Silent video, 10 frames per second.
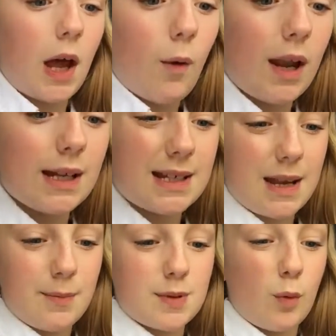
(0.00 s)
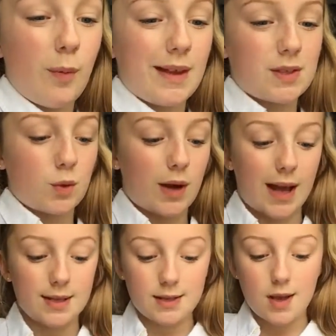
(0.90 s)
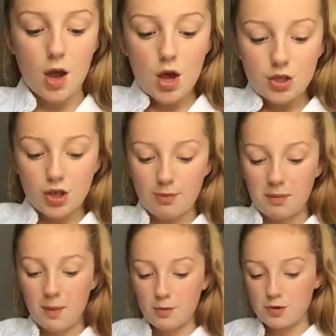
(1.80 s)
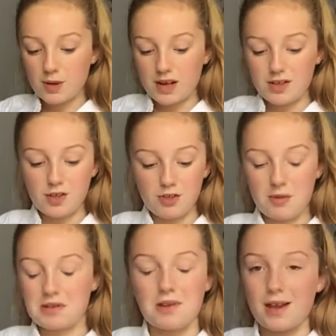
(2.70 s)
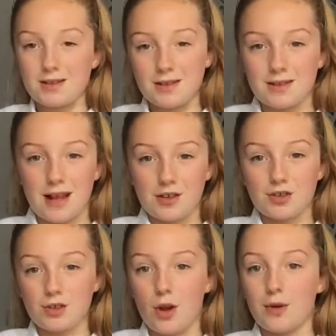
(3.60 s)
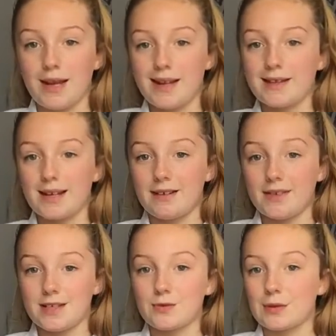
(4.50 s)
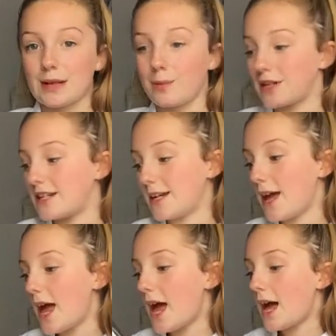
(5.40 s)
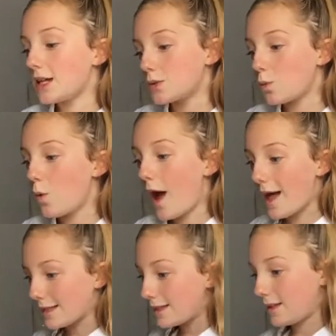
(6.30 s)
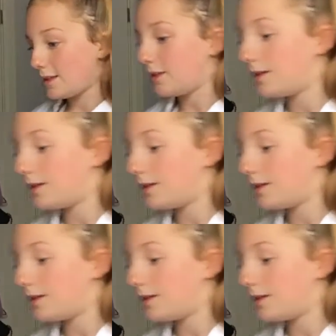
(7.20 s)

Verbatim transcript: I quite like to keep a small pencil case. So many people just bring like huge pencil cases and there's just no need, and this is really pretty as well.